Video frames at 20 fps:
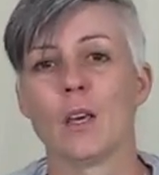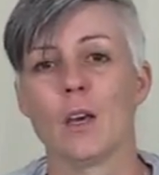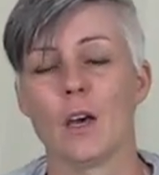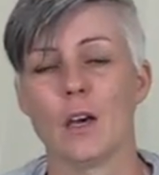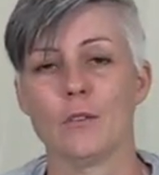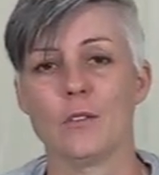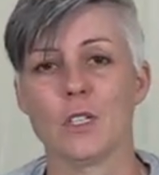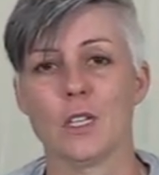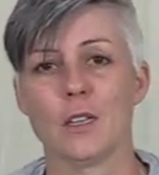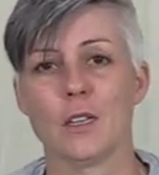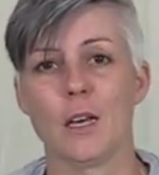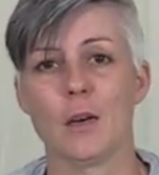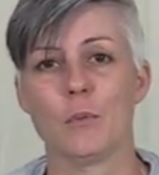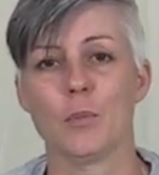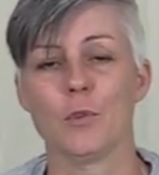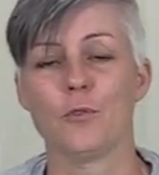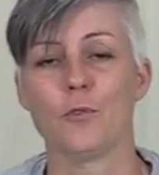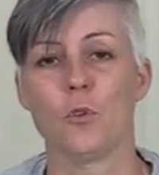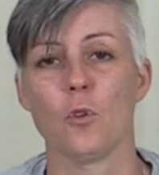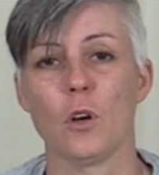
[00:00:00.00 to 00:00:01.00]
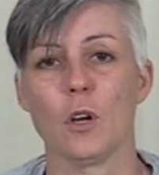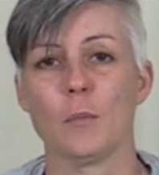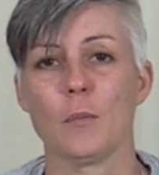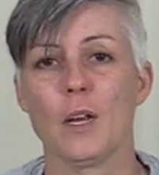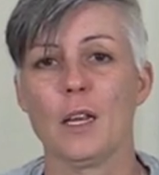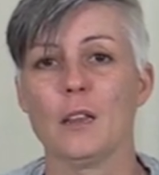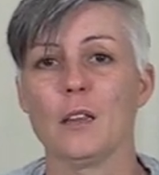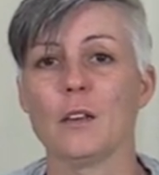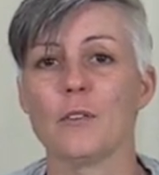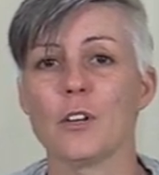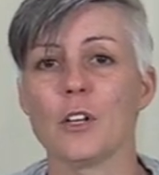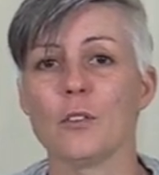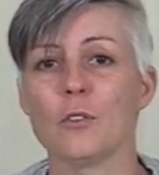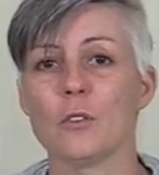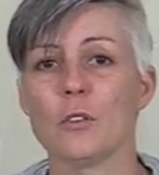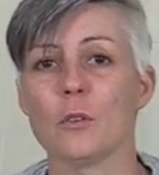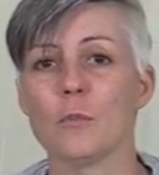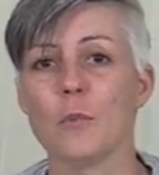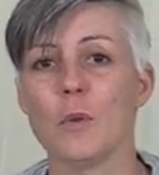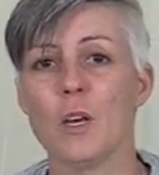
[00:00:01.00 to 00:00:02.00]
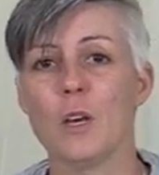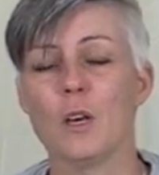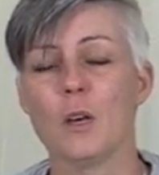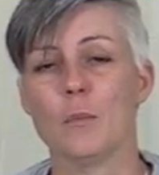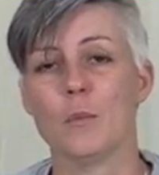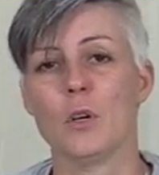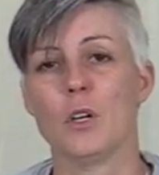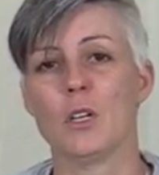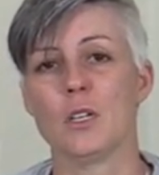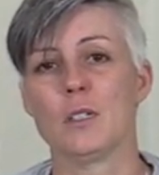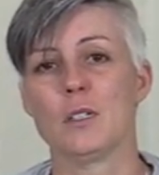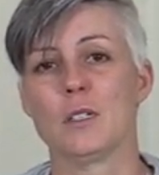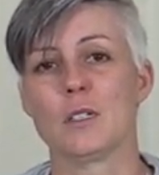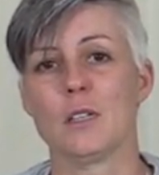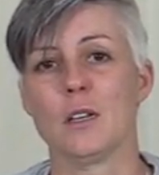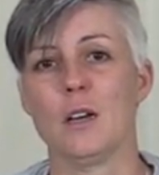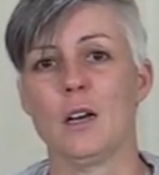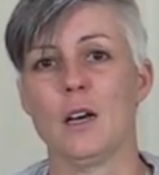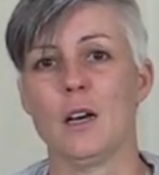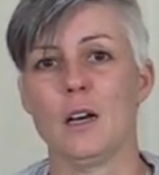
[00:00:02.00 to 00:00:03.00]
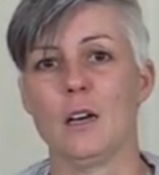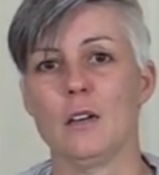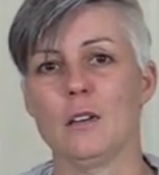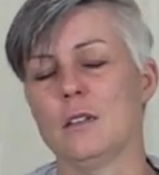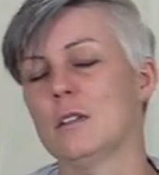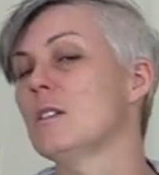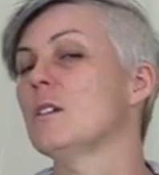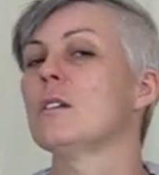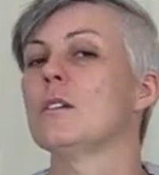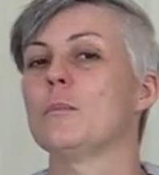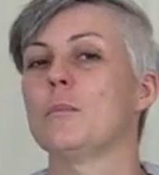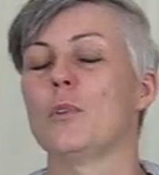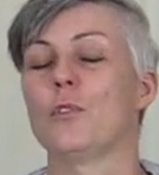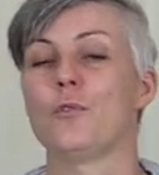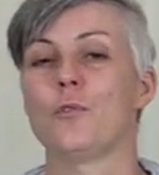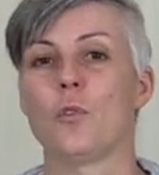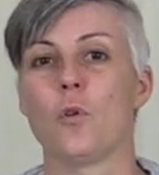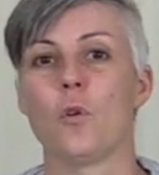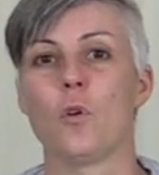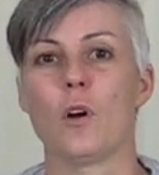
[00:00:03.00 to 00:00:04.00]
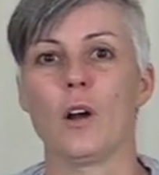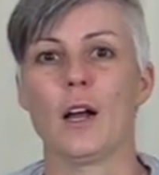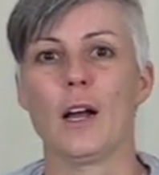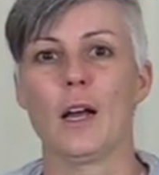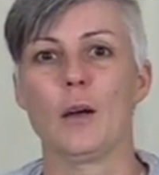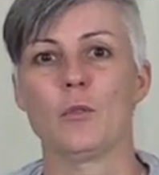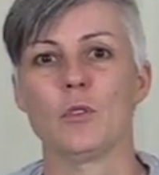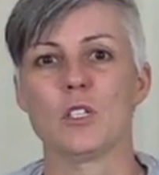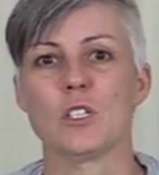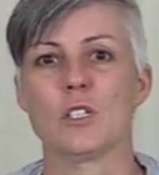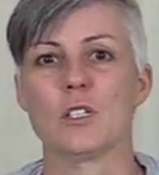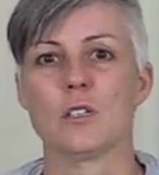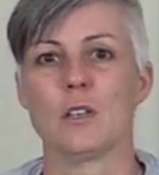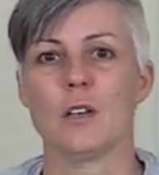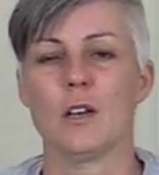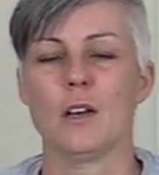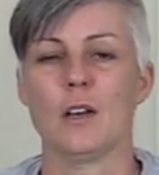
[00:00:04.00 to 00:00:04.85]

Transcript: I've done that before in my living room because before I was,